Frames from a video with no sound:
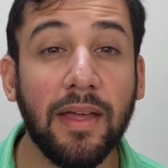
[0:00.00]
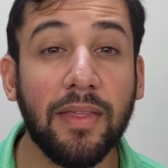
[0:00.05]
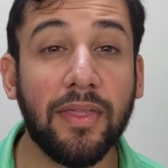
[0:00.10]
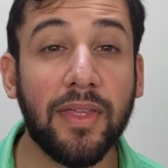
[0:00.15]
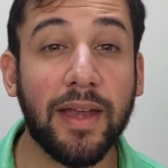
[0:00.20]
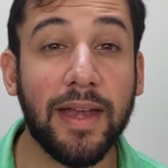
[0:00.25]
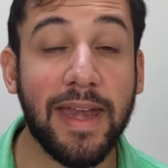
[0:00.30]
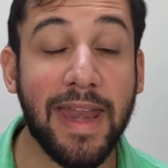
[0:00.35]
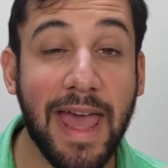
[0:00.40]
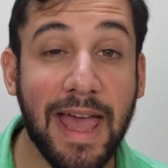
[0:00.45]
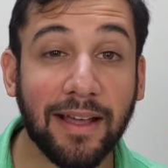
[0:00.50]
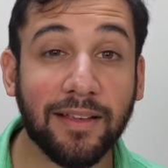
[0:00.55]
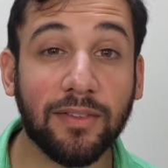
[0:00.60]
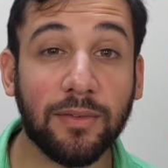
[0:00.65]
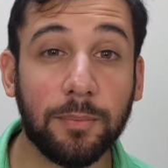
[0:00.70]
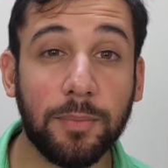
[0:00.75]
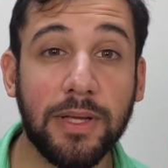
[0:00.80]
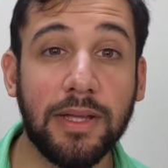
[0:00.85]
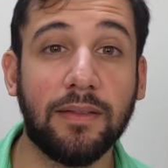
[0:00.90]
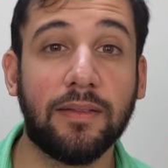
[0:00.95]
The
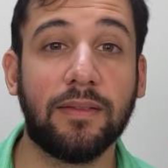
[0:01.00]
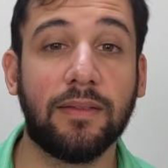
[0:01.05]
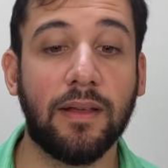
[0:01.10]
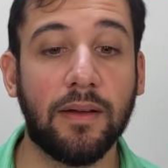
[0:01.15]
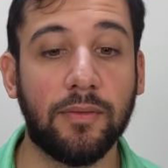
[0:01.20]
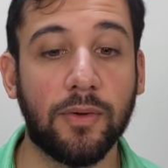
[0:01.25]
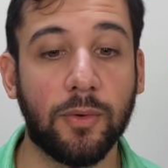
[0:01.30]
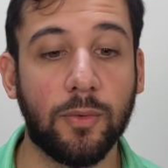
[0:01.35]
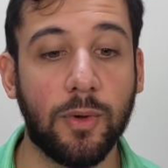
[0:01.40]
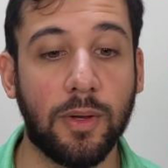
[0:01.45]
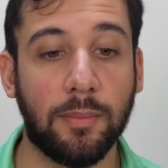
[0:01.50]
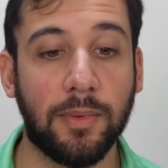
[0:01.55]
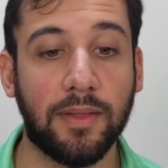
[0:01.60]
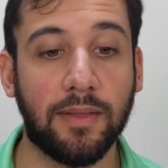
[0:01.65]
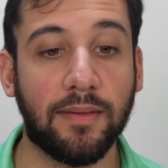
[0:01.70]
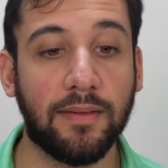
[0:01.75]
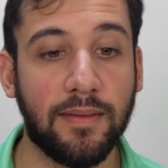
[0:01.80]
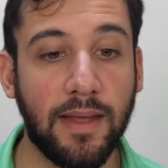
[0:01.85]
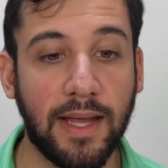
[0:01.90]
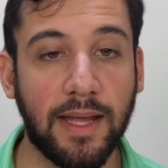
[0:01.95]
next piece of equipment,
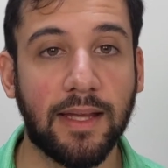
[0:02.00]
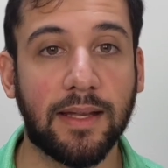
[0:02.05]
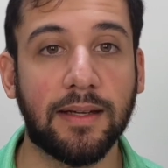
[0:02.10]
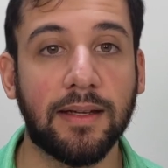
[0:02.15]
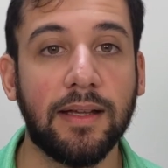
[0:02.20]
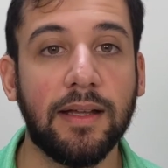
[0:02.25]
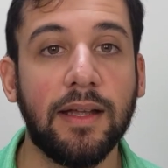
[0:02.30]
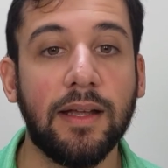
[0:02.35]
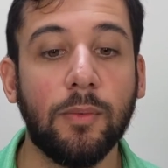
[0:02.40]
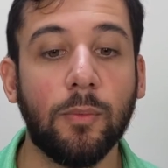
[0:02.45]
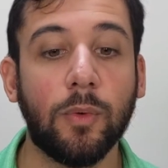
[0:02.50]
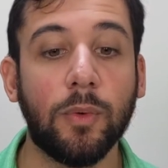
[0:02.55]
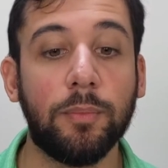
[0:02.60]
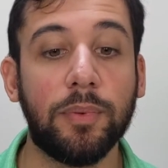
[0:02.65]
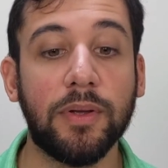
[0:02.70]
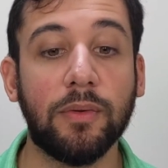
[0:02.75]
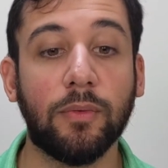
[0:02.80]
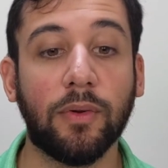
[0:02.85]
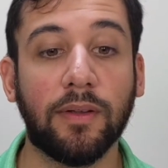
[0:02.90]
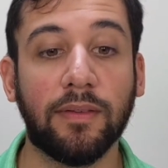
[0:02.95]
the second, would
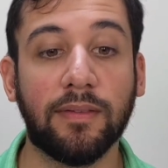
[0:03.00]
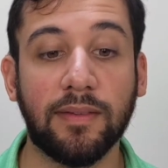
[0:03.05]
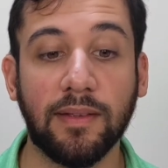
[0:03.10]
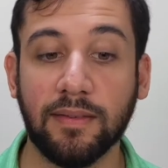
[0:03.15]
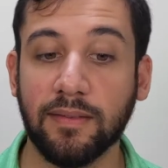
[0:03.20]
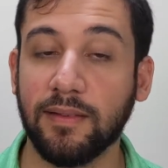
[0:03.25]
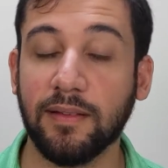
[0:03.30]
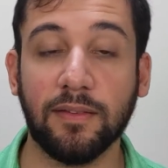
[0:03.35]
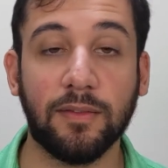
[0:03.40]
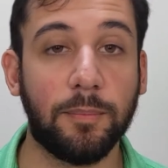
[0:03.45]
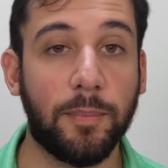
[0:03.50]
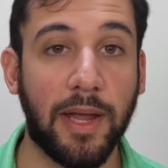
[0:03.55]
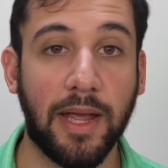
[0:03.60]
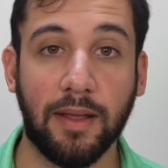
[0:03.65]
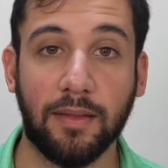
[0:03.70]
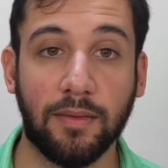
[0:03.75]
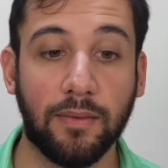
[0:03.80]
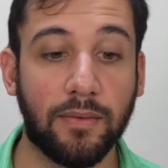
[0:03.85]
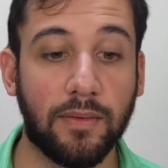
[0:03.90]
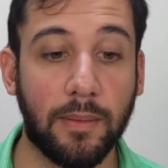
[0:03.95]
be resistance
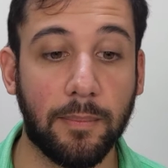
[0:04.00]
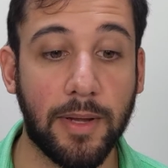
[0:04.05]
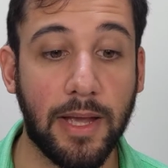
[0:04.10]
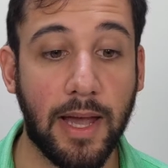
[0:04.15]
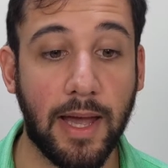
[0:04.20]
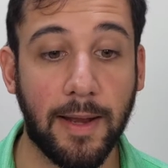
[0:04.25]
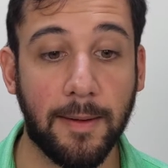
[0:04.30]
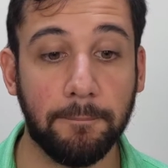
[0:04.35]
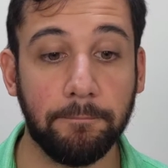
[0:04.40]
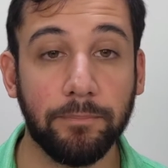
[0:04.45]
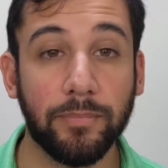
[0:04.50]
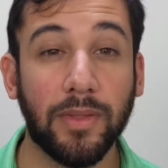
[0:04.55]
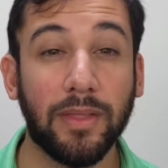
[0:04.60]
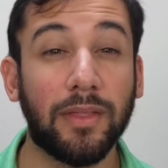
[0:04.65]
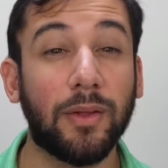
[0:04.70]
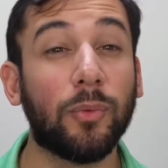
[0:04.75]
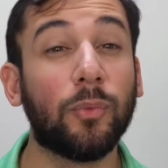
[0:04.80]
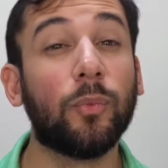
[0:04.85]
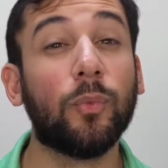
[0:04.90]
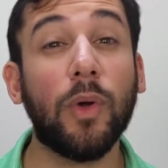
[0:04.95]
bands of some kind.
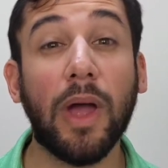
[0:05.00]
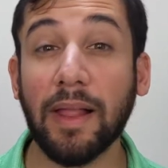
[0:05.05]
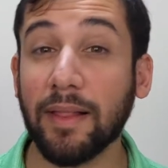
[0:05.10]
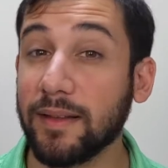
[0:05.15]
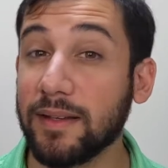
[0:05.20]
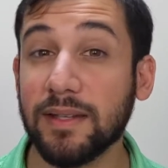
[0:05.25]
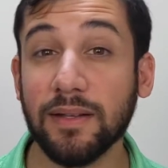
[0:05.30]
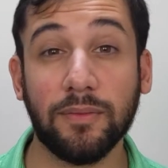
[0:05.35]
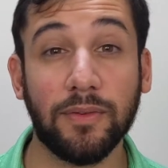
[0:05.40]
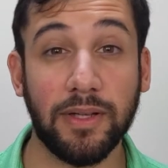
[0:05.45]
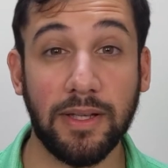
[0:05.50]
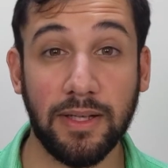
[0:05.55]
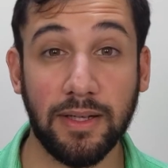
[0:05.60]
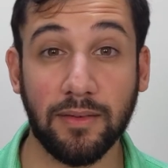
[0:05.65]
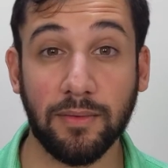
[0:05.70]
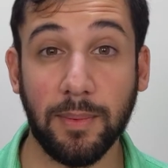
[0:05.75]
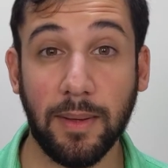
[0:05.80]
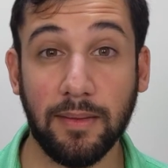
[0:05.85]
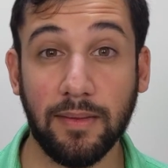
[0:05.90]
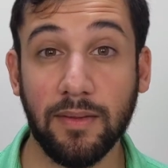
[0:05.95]
They're relatively
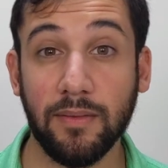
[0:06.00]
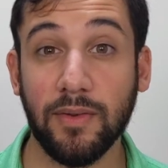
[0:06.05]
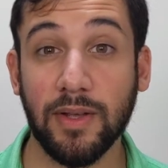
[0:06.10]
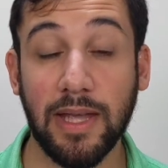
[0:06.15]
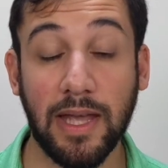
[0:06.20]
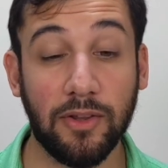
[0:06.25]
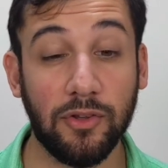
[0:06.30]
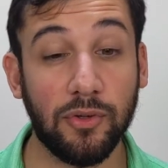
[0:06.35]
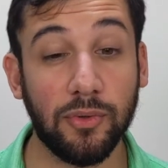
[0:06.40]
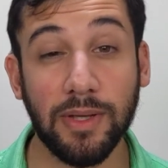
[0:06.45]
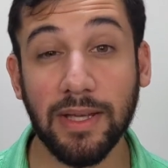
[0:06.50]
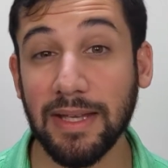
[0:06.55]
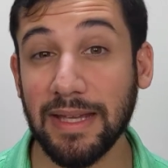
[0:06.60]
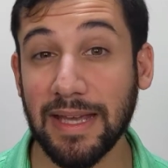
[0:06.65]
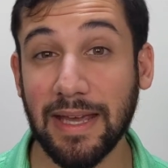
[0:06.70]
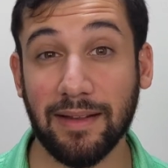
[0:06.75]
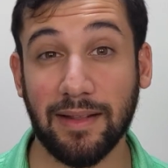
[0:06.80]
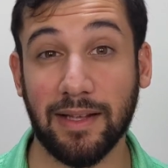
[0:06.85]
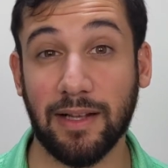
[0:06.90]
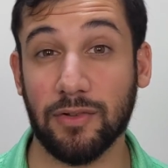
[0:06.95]
inexpensive. Again, you can
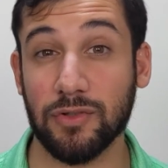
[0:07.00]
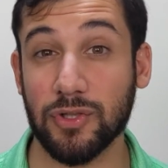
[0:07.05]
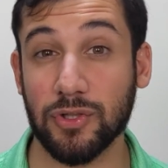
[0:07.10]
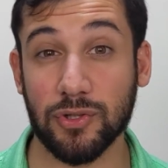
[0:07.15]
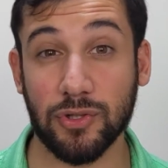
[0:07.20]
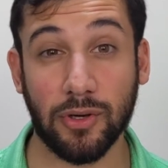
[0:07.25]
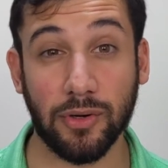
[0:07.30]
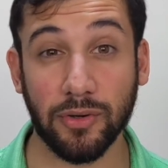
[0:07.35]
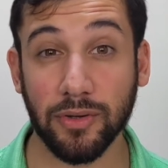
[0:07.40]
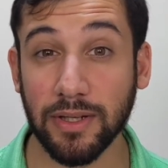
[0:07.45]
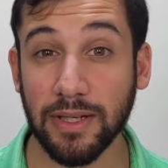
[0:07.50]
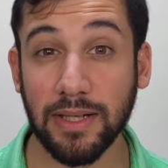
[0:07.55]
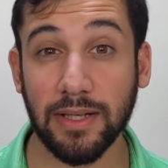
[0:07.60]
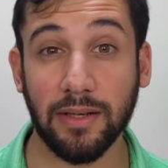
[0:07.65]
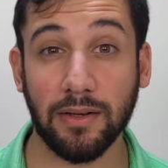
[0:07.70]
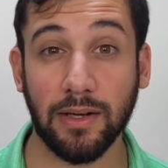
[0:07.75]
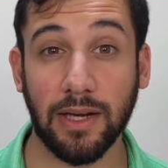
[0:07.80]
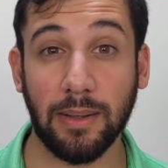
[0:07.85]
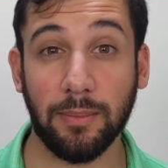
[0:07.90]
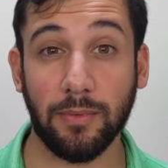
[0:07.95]
get like a starter kit
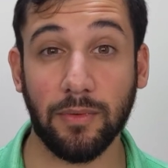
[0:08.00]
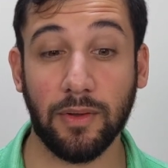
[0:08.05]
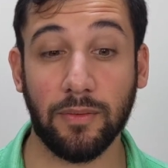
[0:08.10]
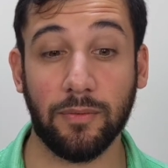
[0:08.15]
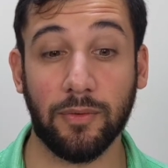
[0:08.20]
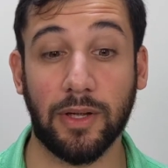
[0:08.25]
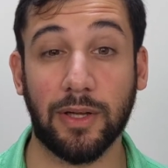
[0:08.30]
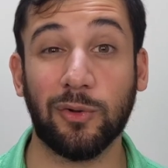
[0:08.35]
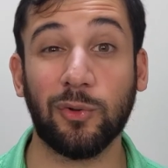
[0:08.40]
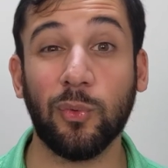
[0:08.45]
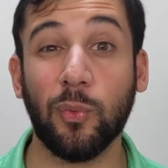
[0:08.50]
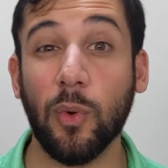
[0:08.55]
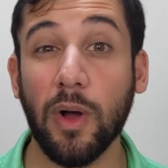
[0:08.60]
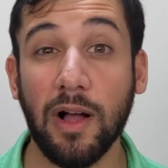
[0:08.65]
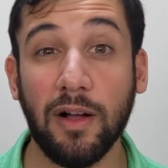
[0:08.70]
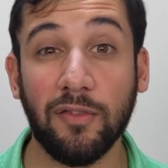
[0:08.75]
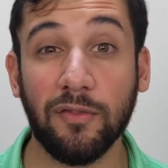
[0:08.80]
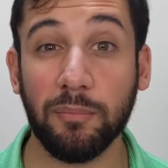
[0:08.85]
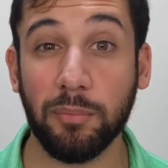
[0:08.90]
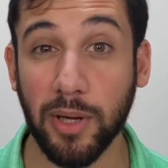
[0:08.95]
on Amazon for like
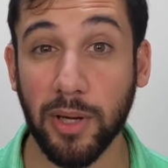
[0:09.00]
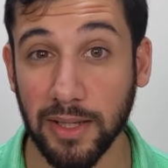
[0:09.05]
$12.